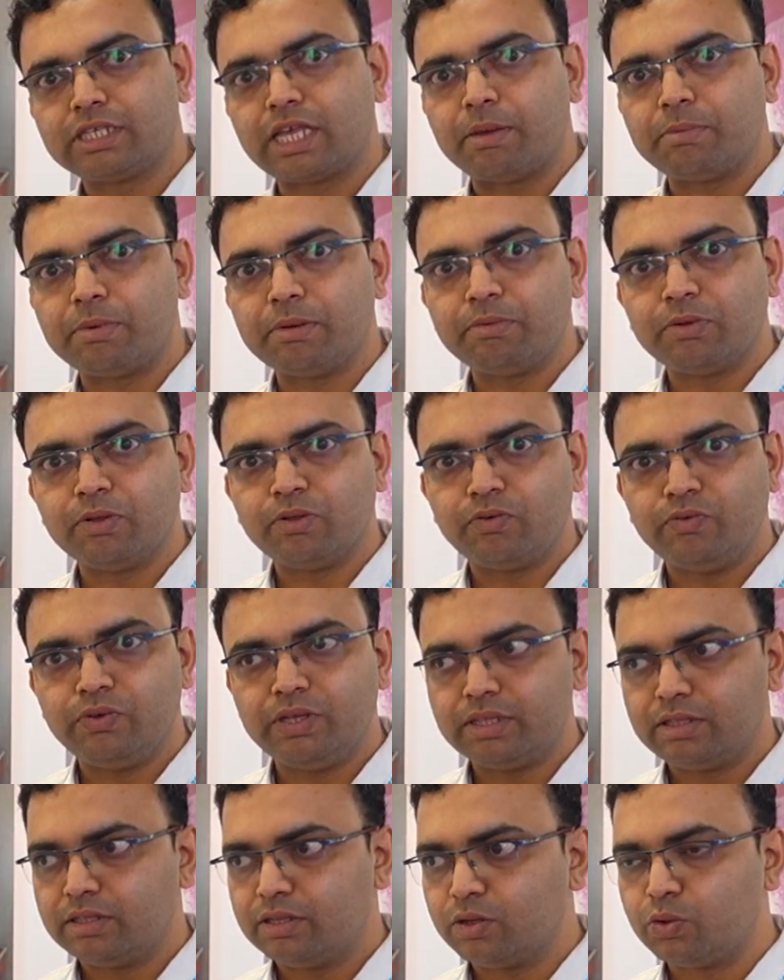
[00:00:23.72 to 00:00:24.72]
capable of
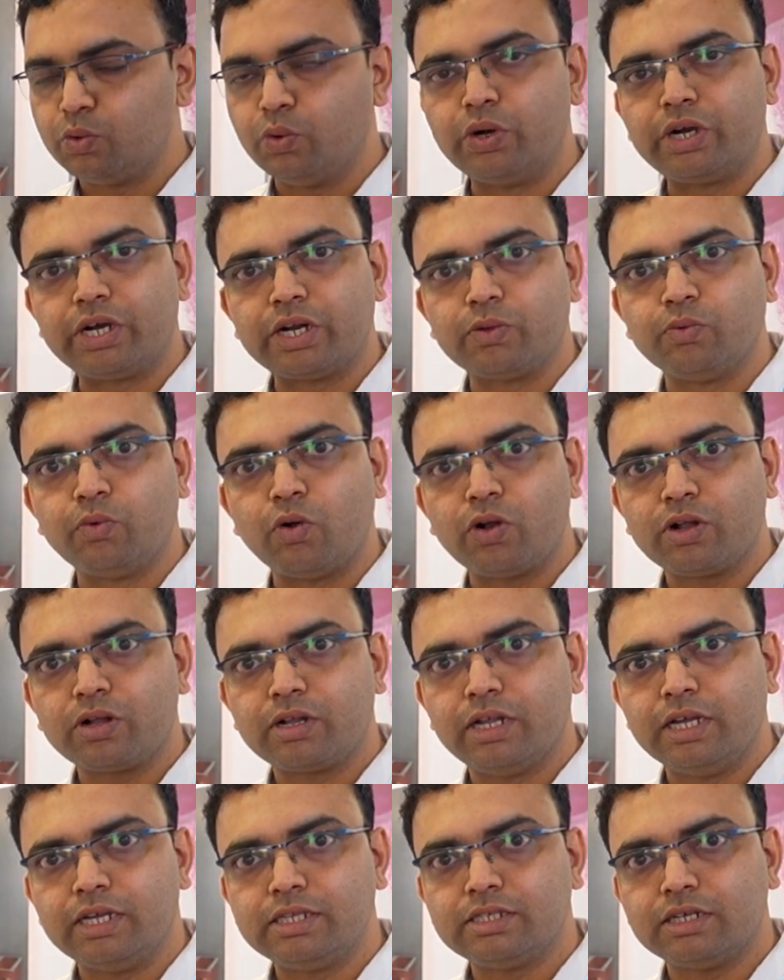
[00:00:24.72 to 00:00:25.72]
with 200 watt
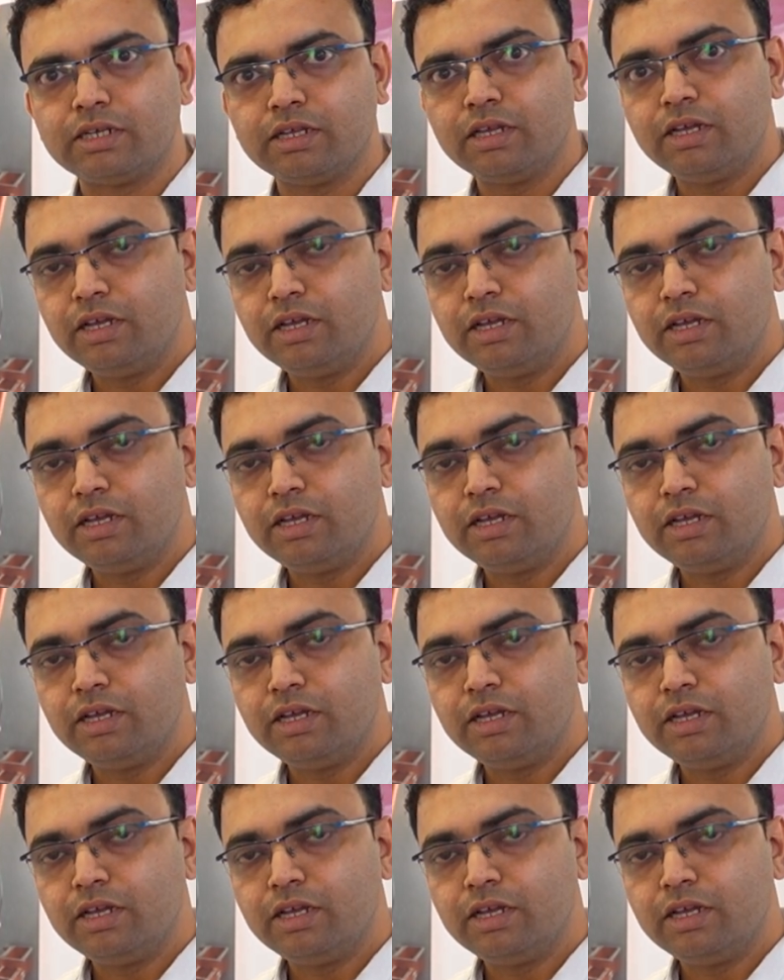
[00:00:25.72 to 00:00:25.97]
laser.